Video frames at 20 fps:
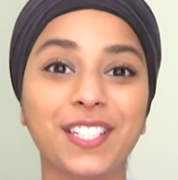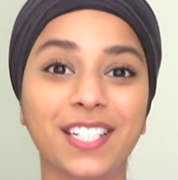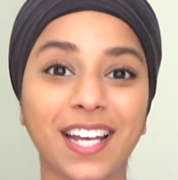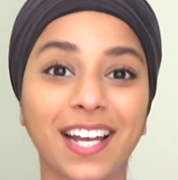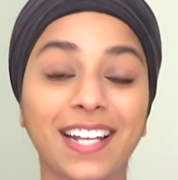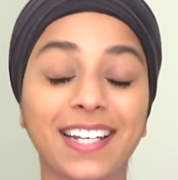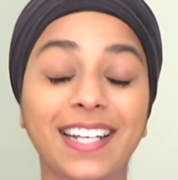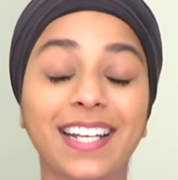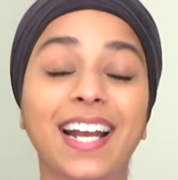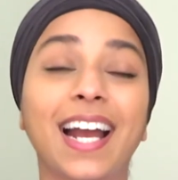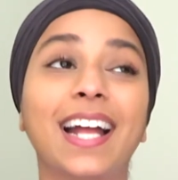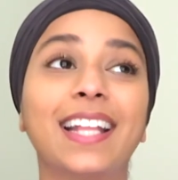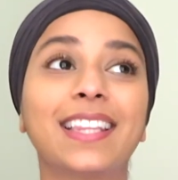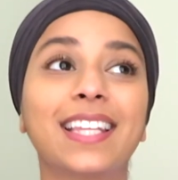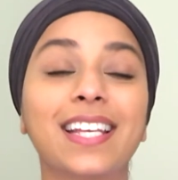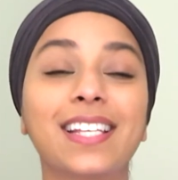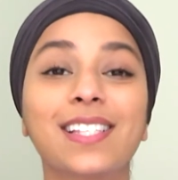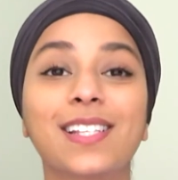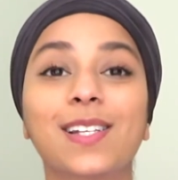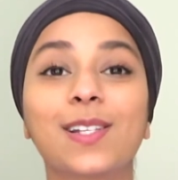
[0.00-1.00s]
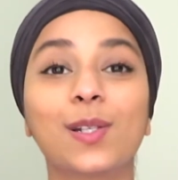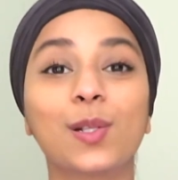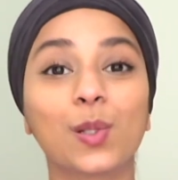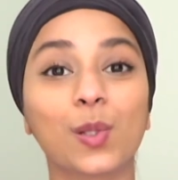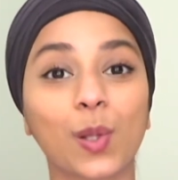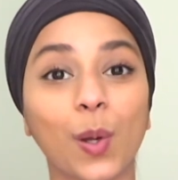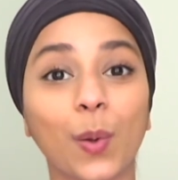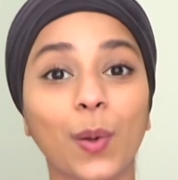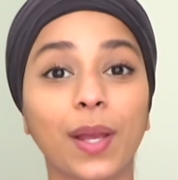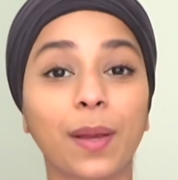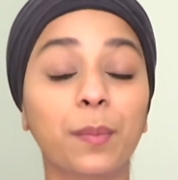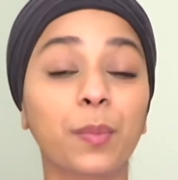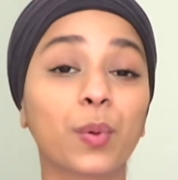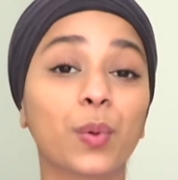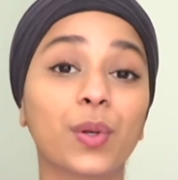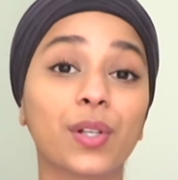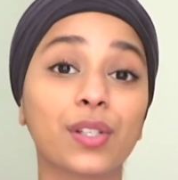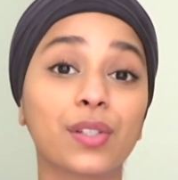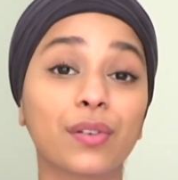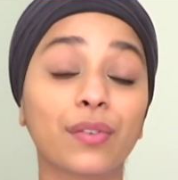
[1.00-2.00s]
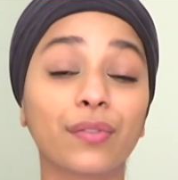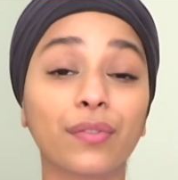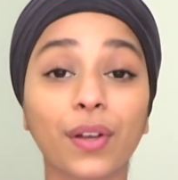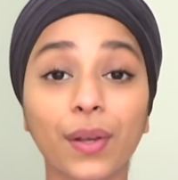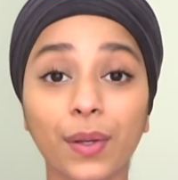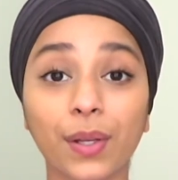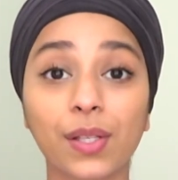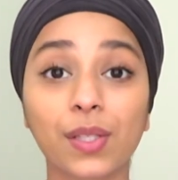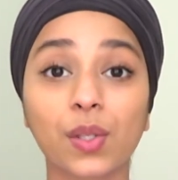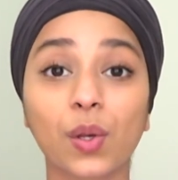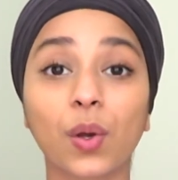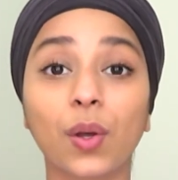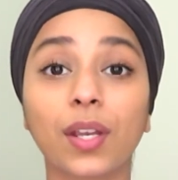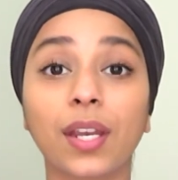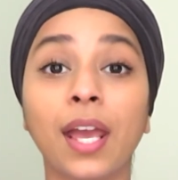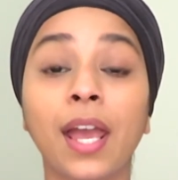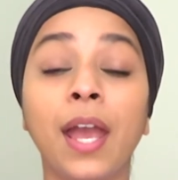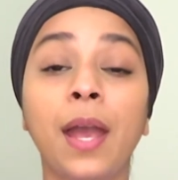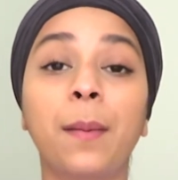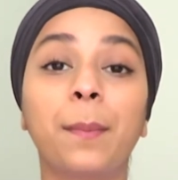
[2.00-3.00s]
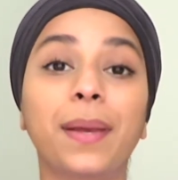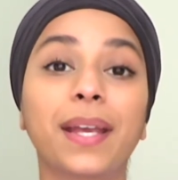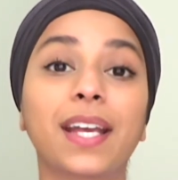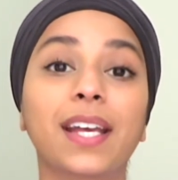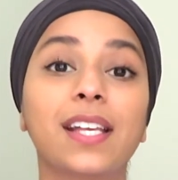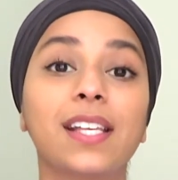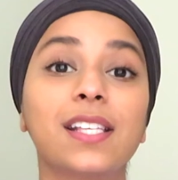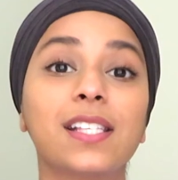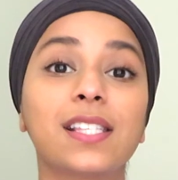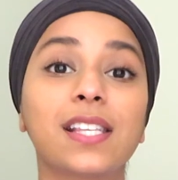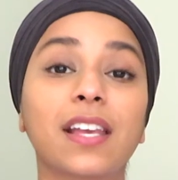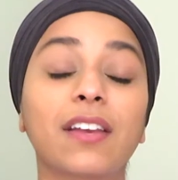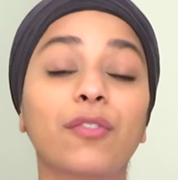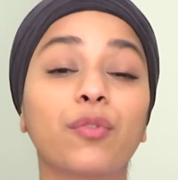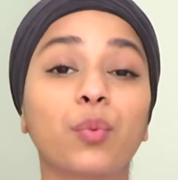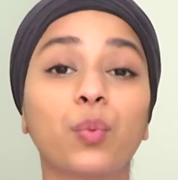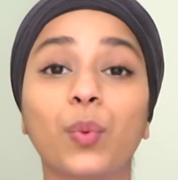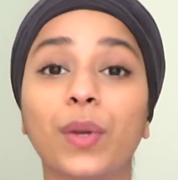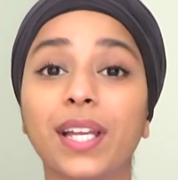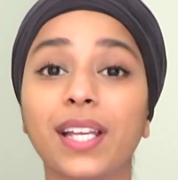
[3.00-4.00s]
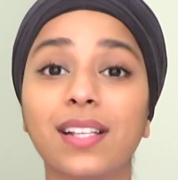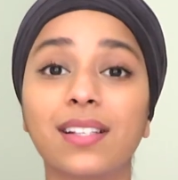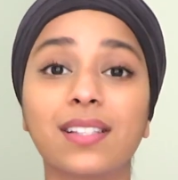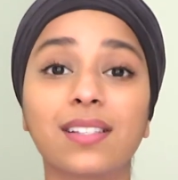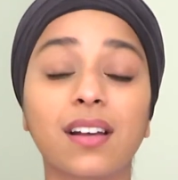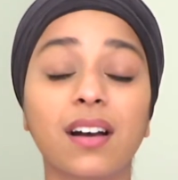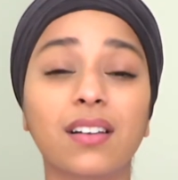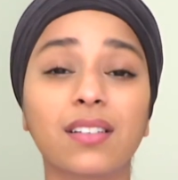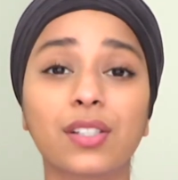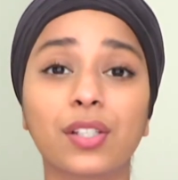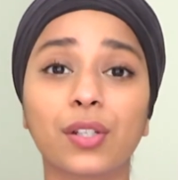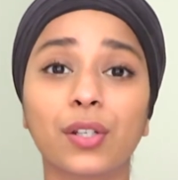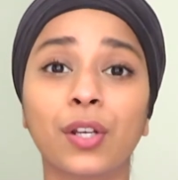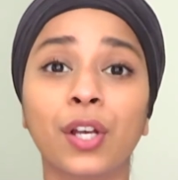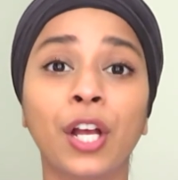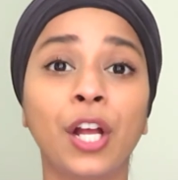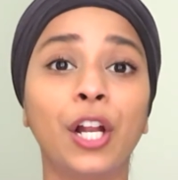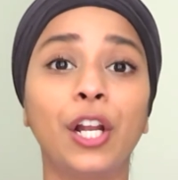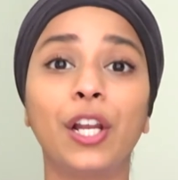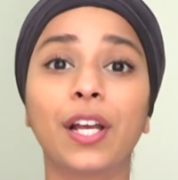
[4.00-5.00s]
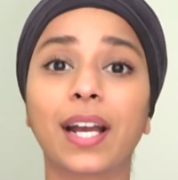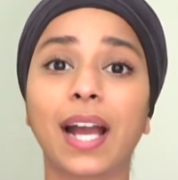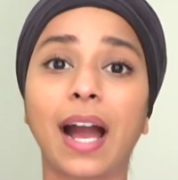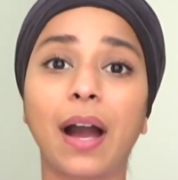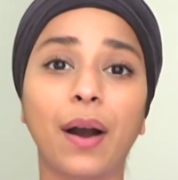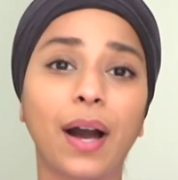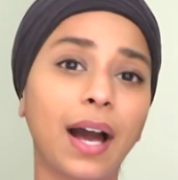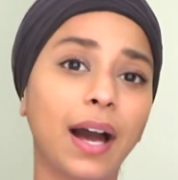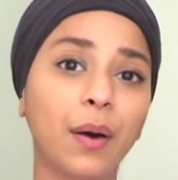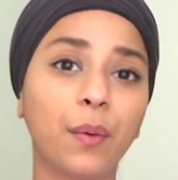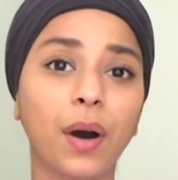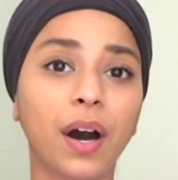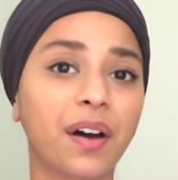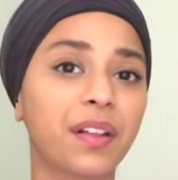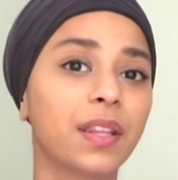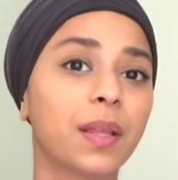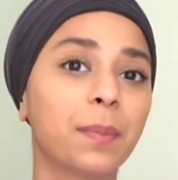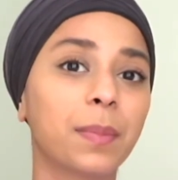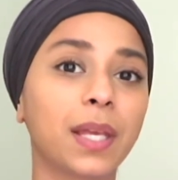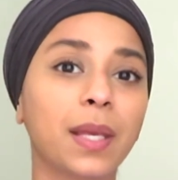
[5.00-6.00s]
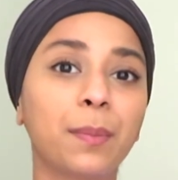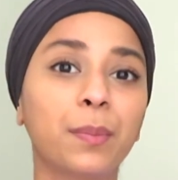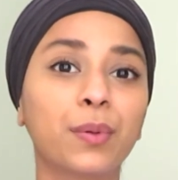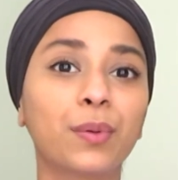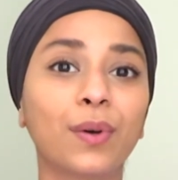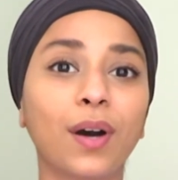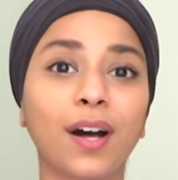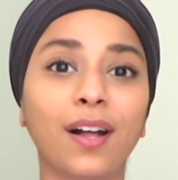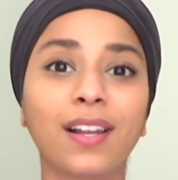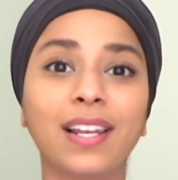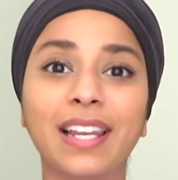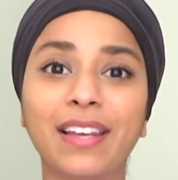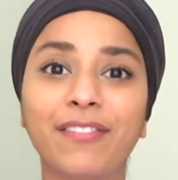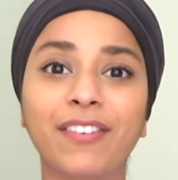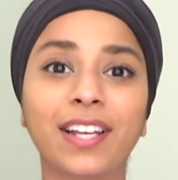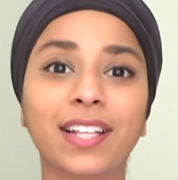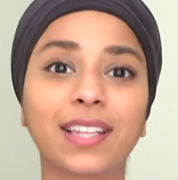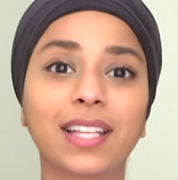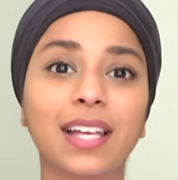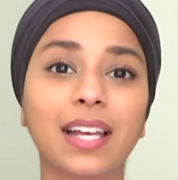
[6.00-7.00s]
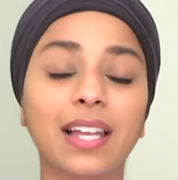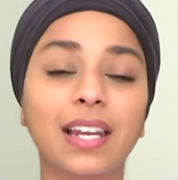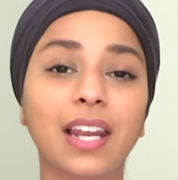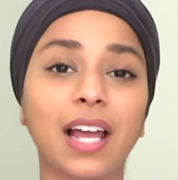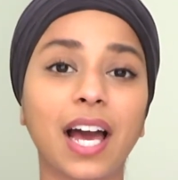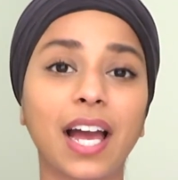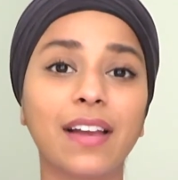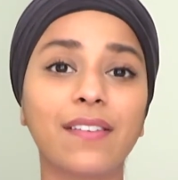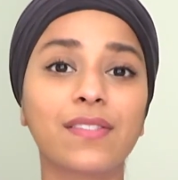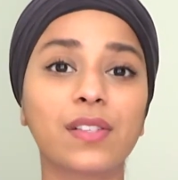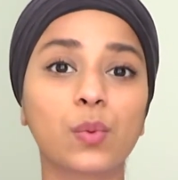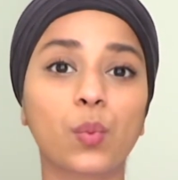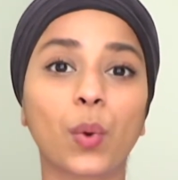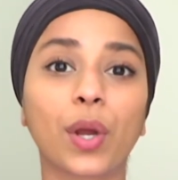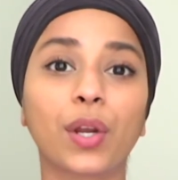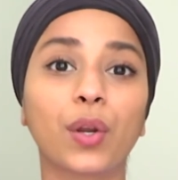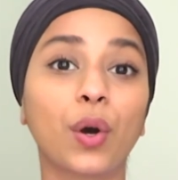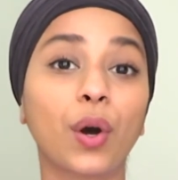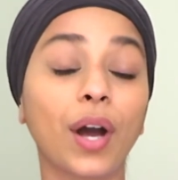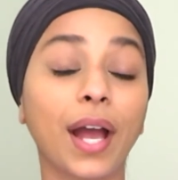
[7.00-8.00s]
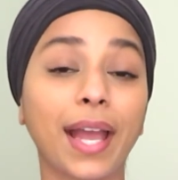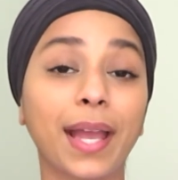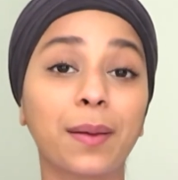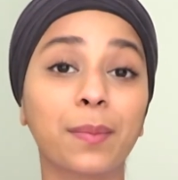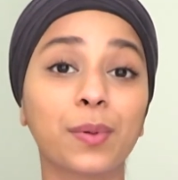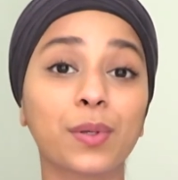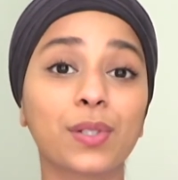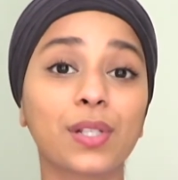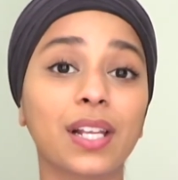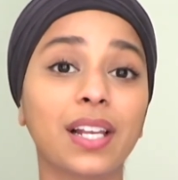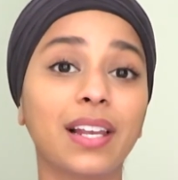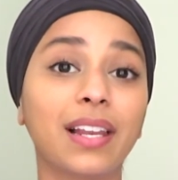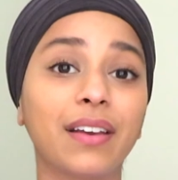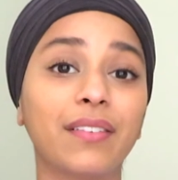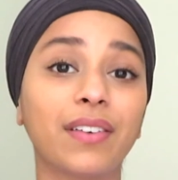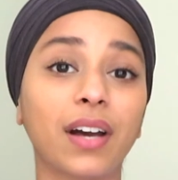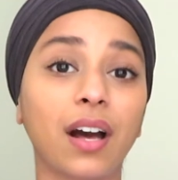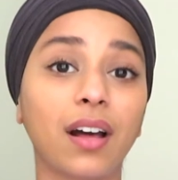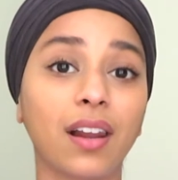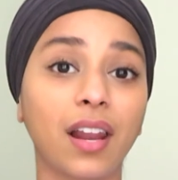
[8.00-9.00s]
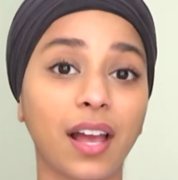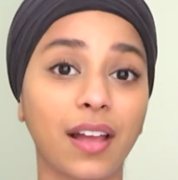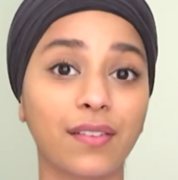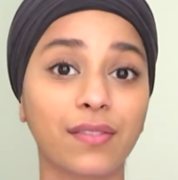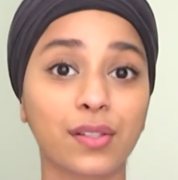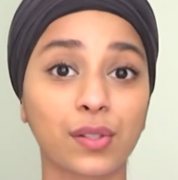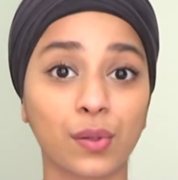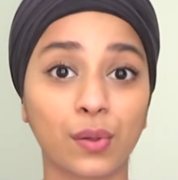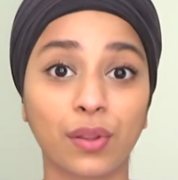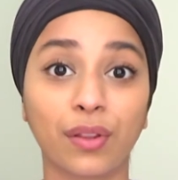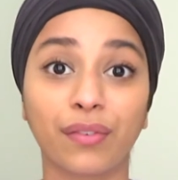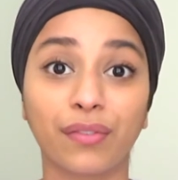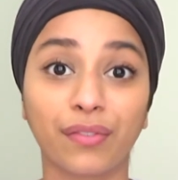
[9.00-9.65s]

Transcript: journey, and this is so important to focus on, because if we start to look at how other people are living their lives, we're not able to live our lives to the